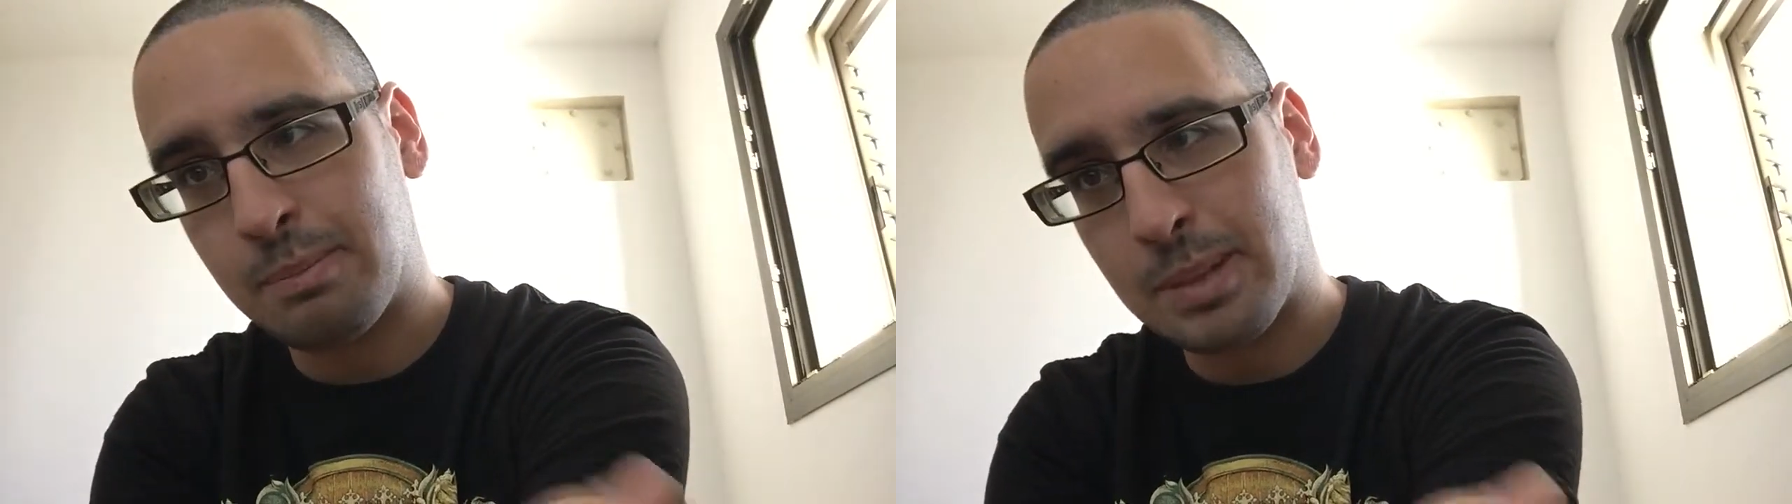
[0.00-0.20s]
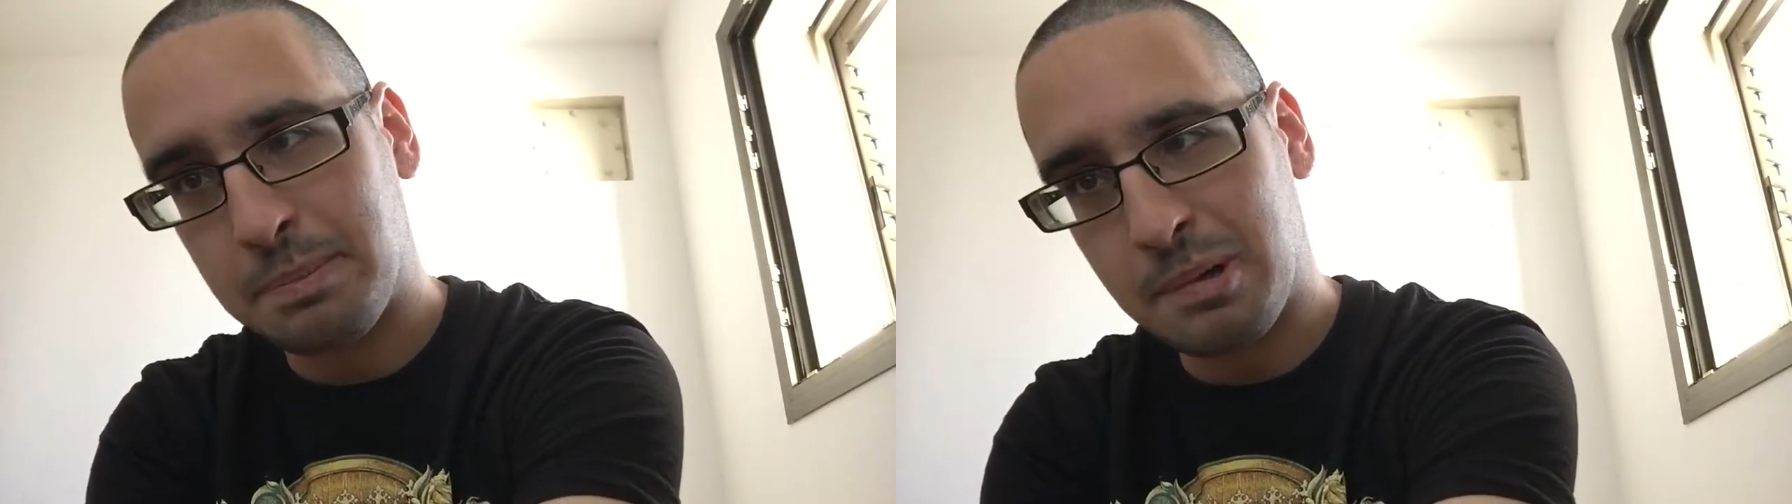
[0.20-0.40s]

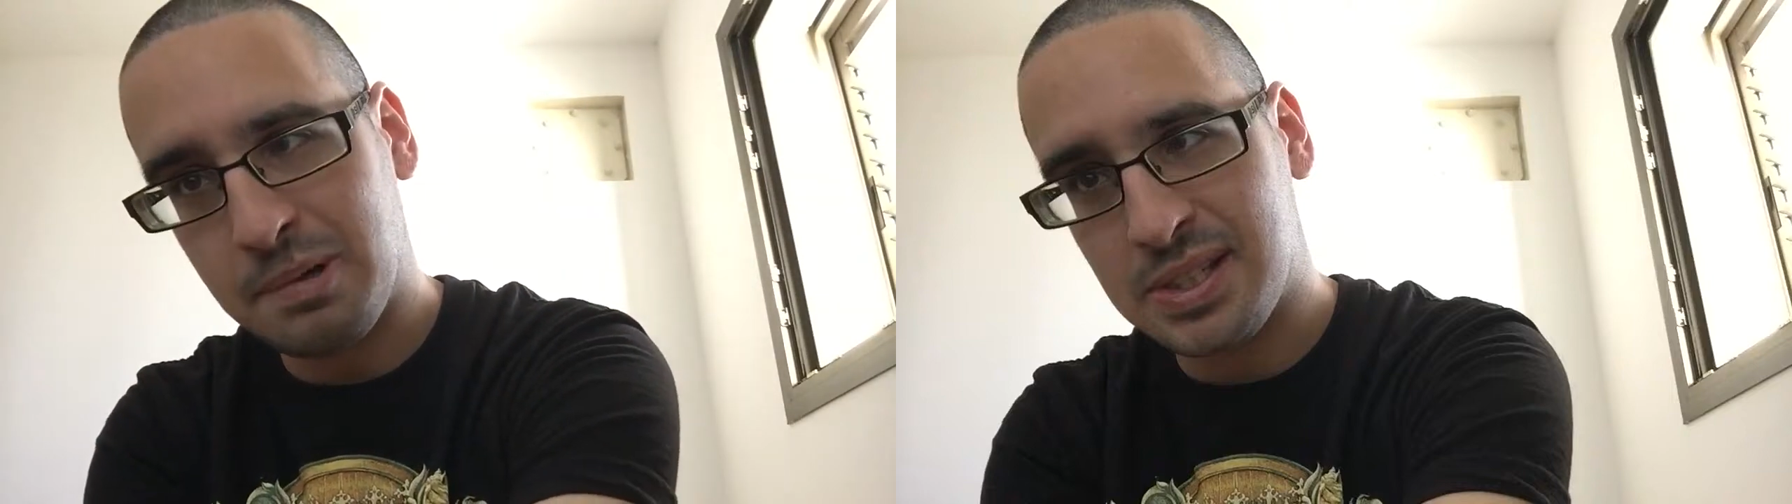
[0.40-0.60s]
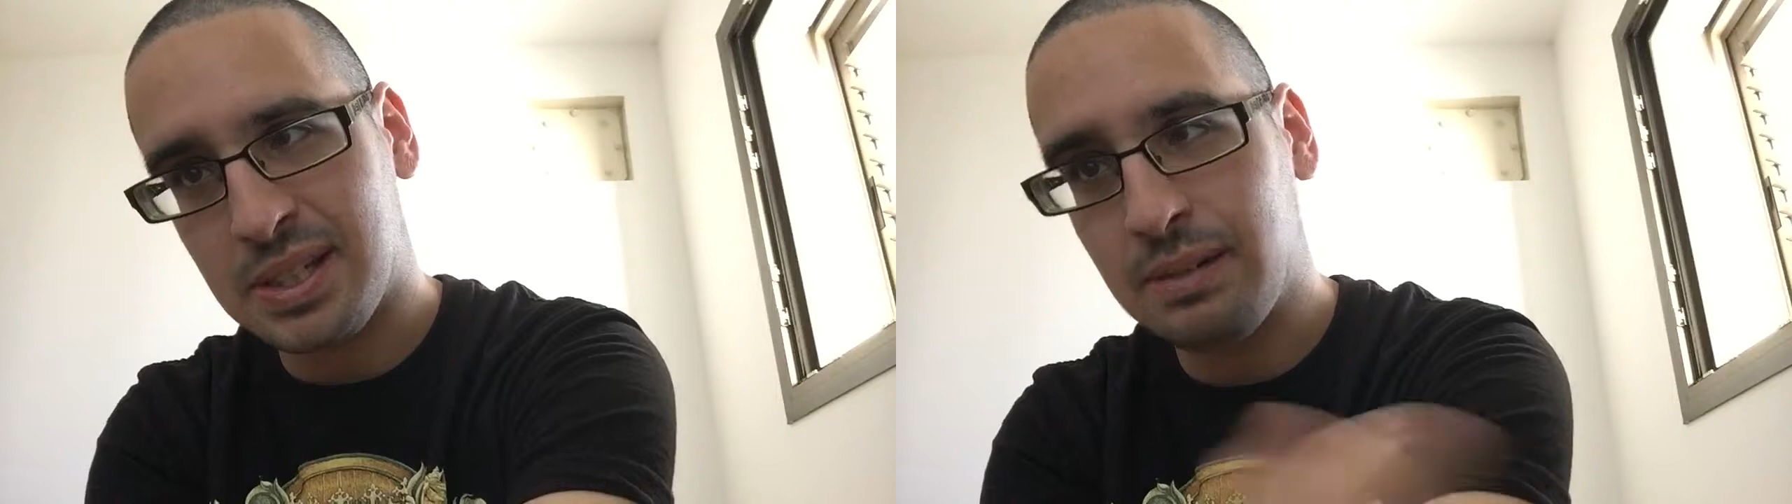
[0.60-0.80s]
by
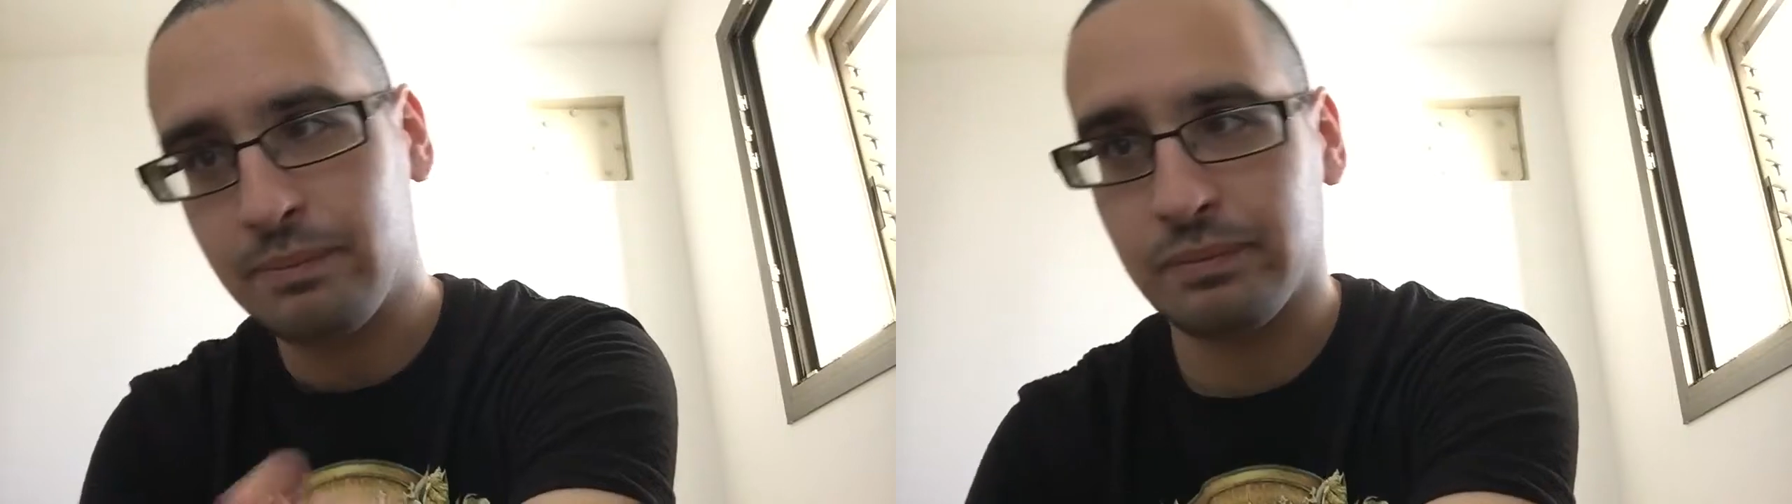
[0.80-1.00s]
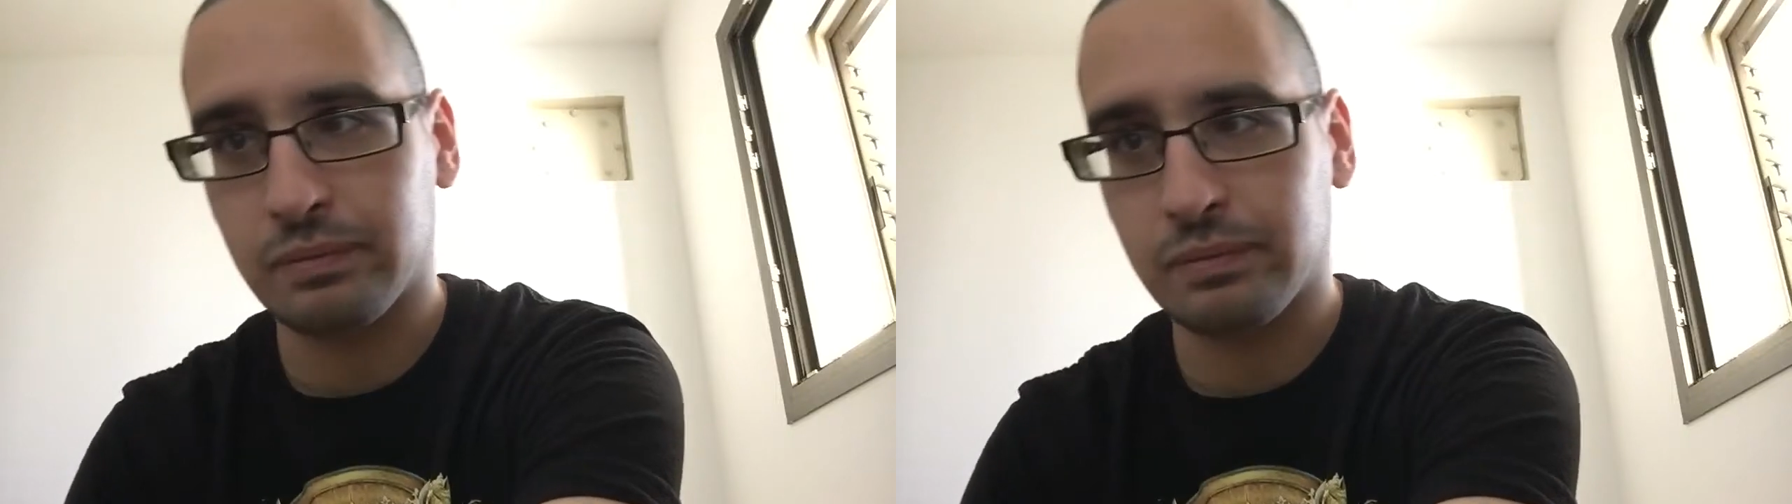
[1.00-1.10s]
proxy,